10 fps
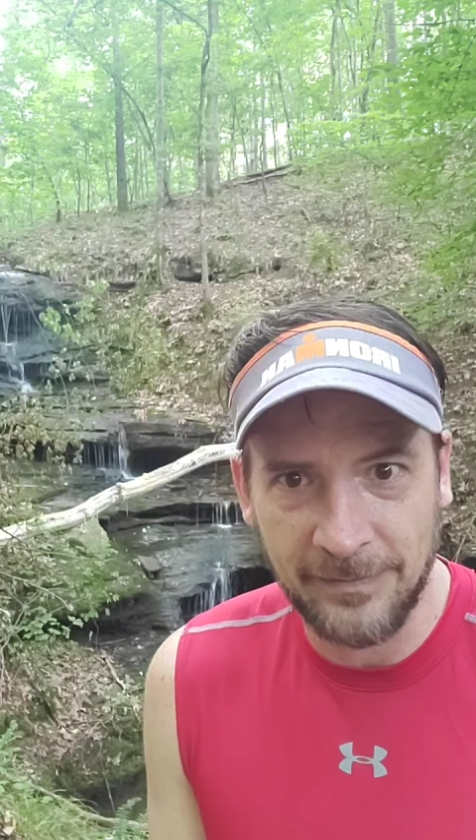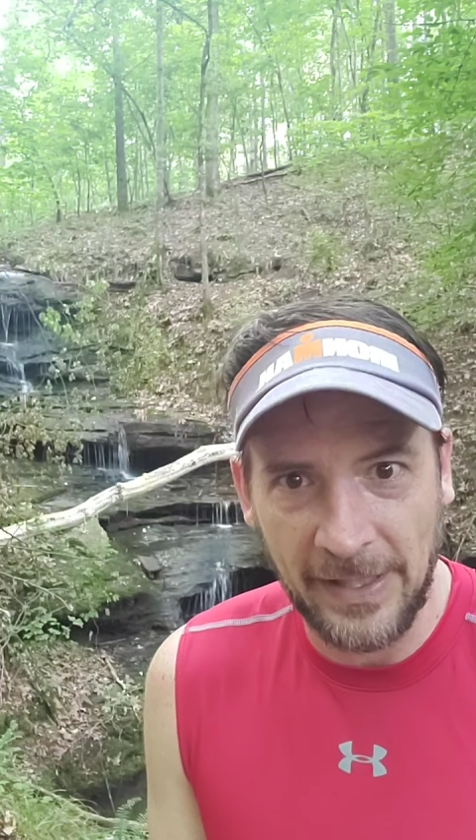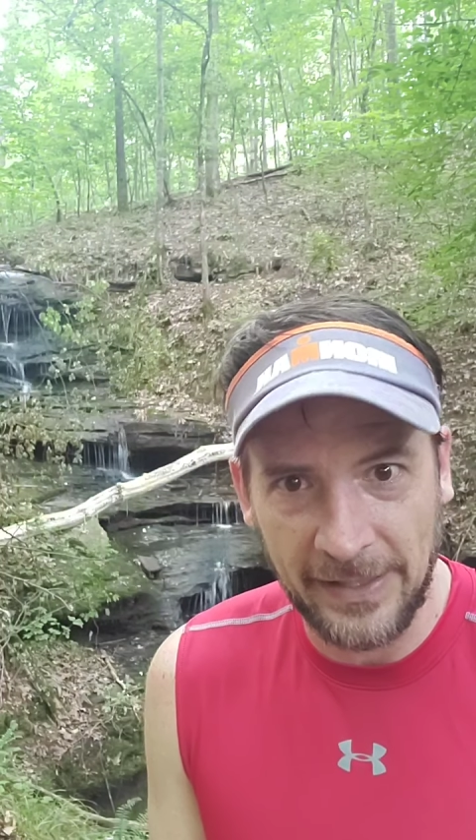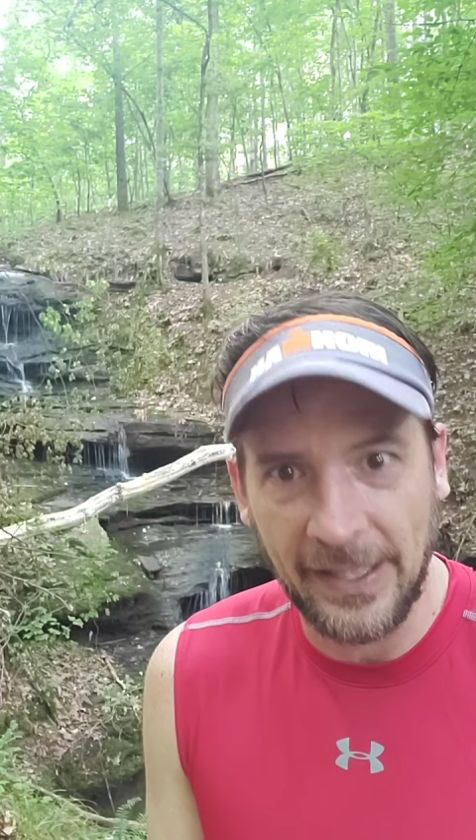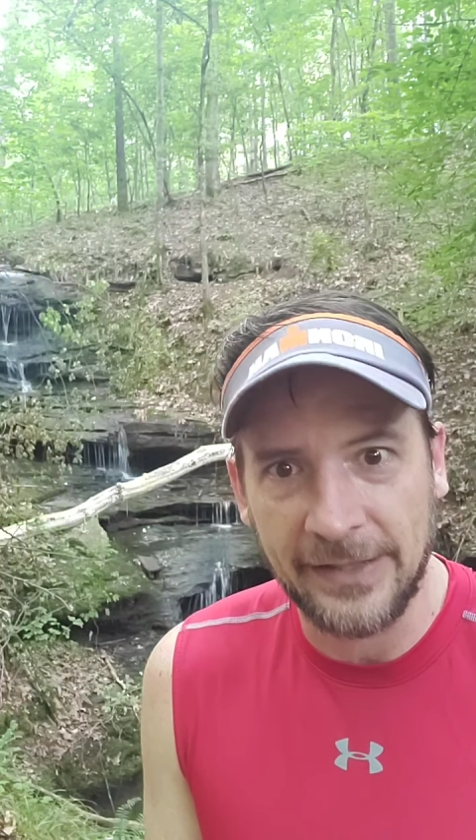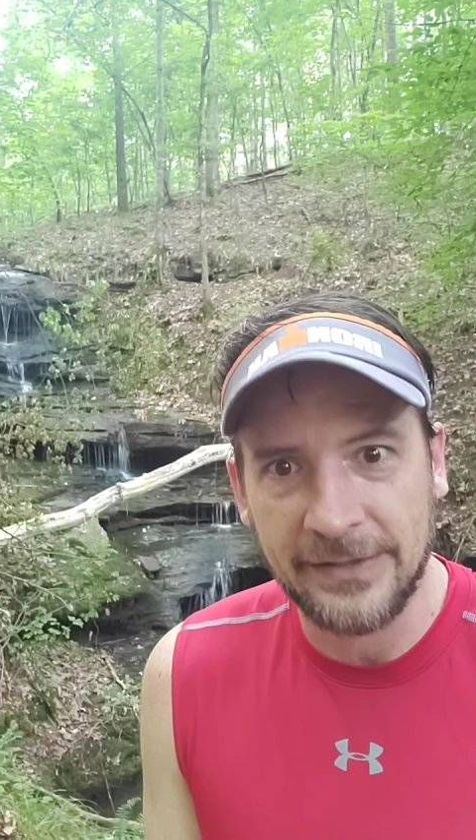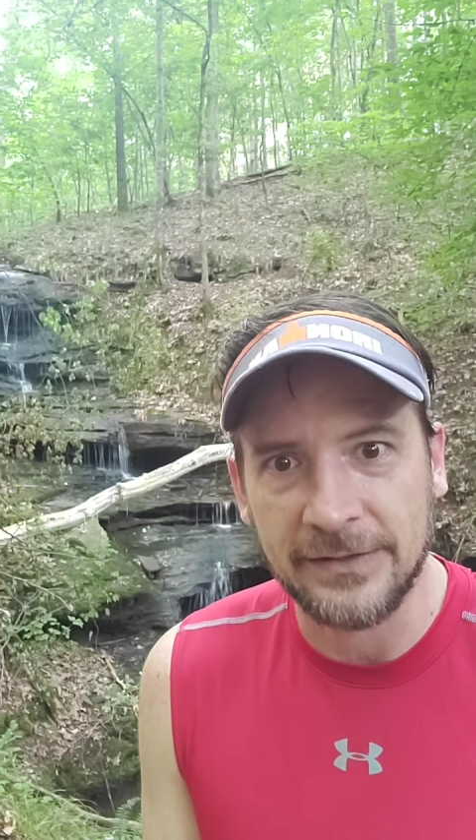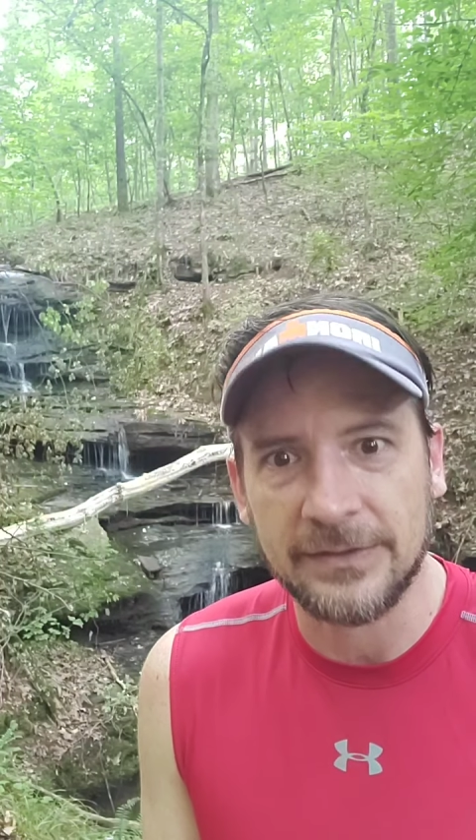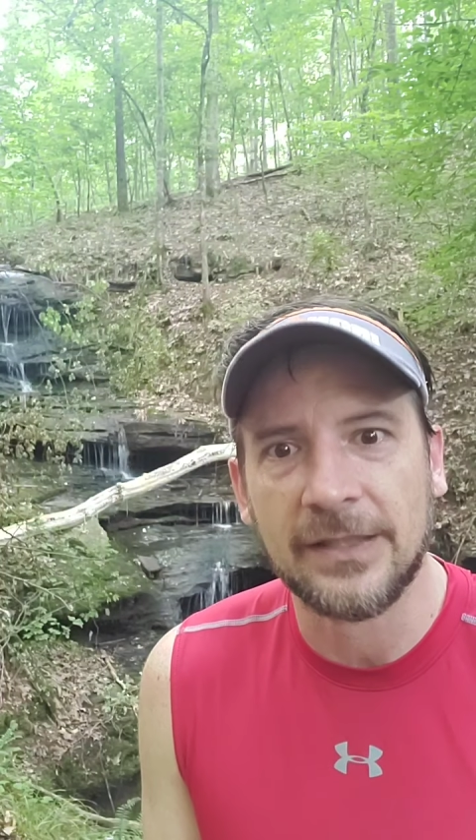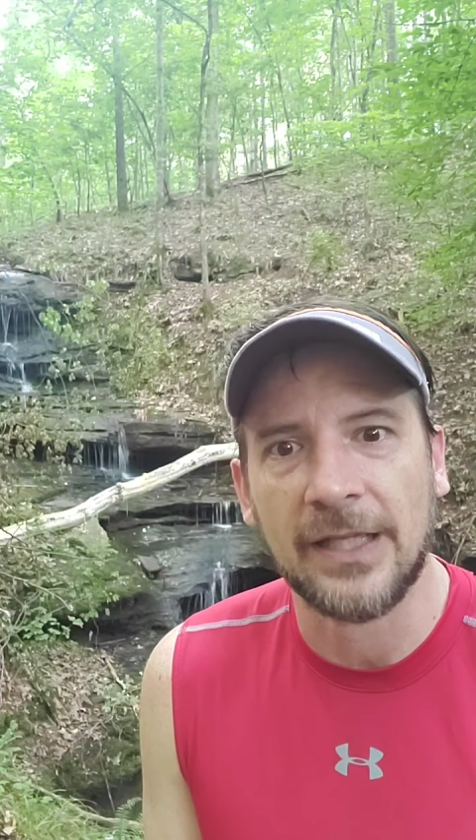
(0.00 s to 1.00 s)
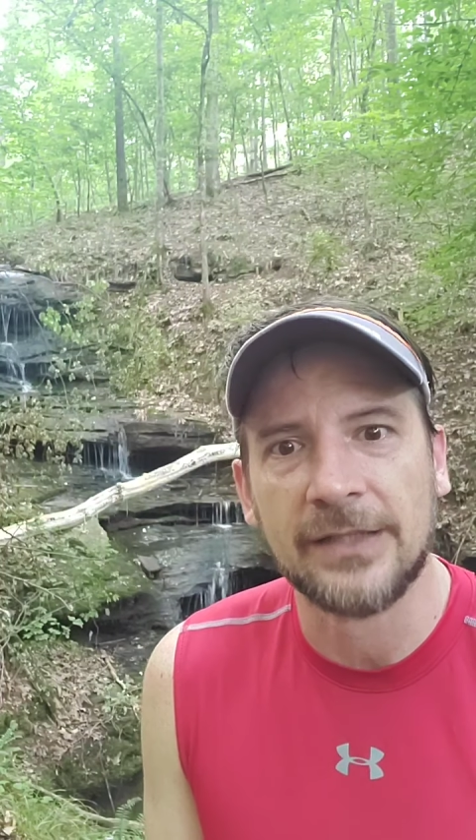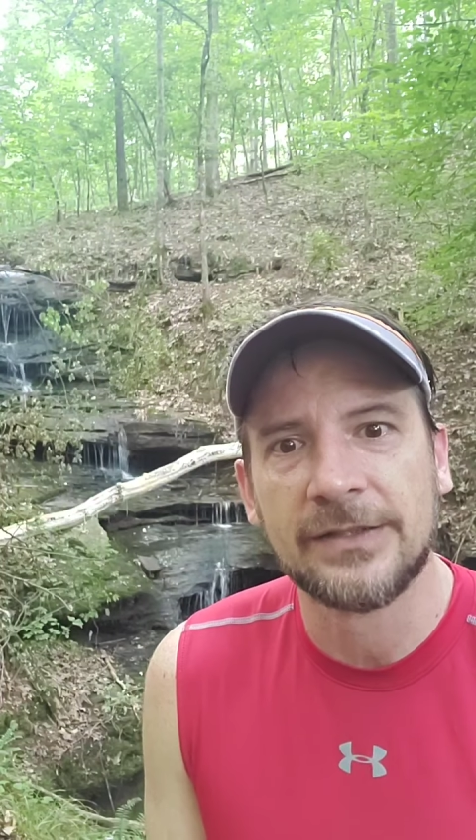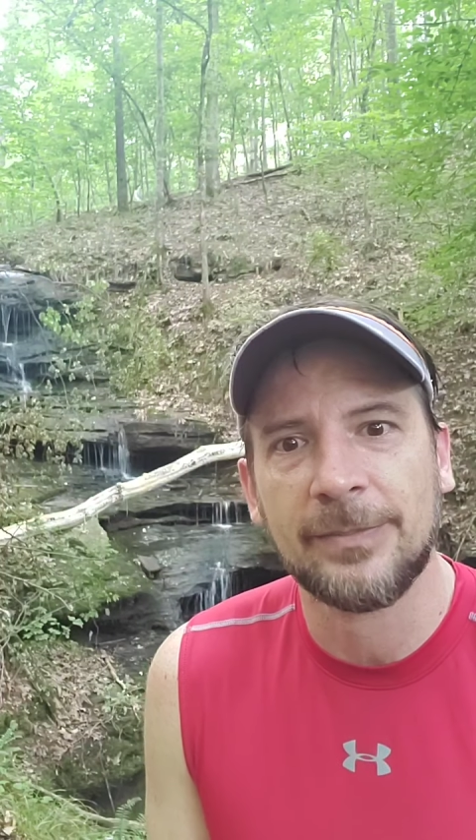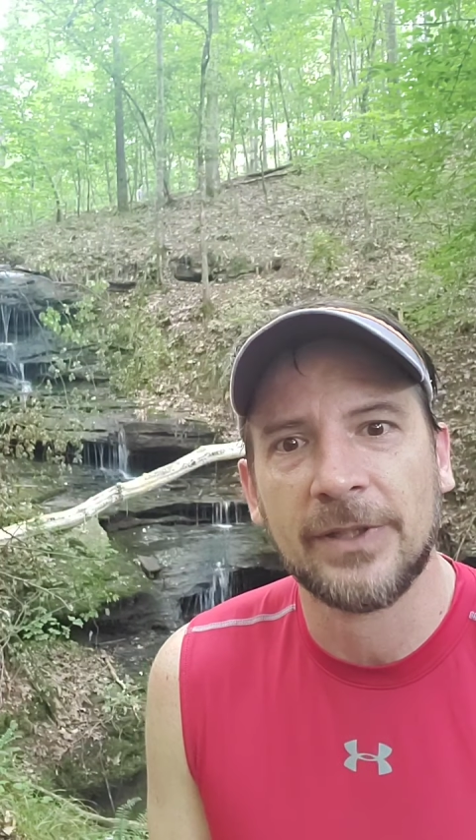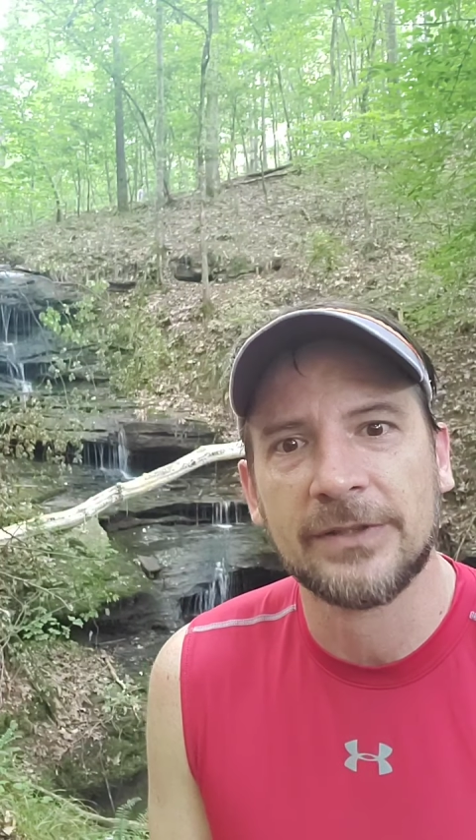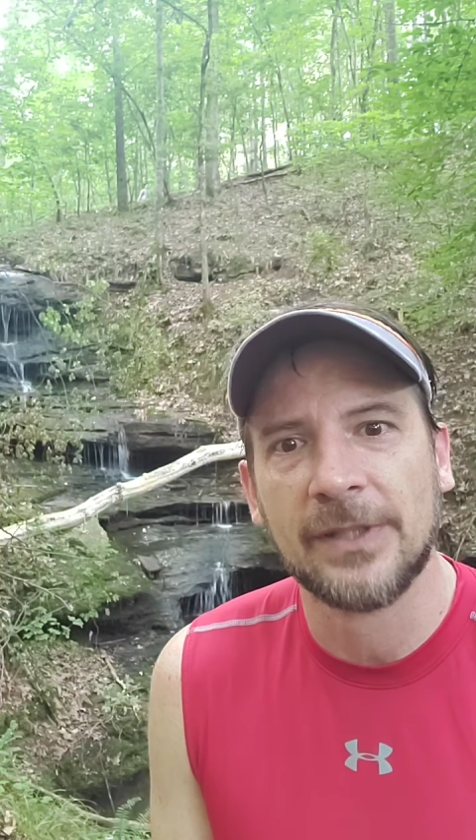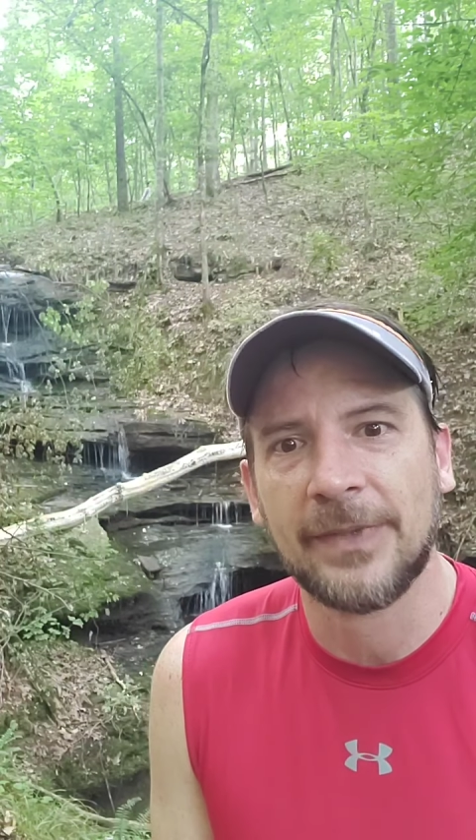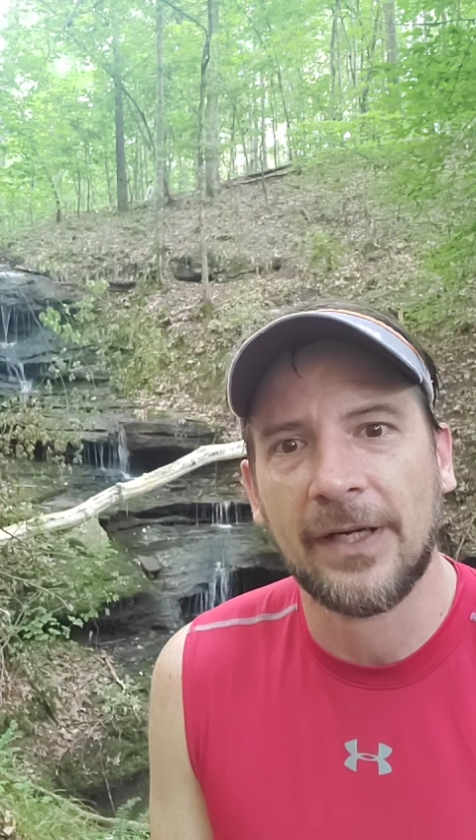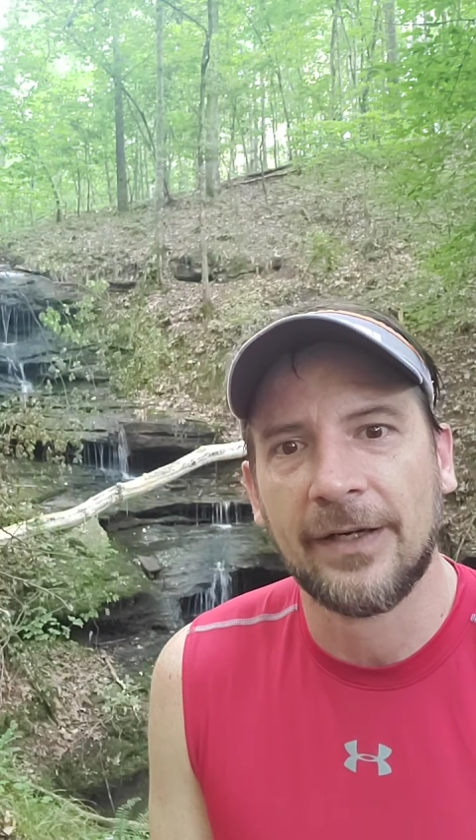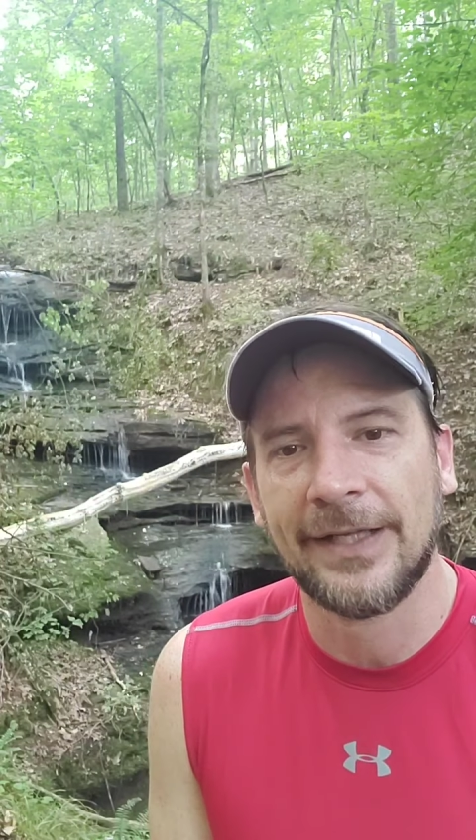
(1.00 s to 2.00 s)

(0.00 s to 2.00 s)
meditations that she puts up there,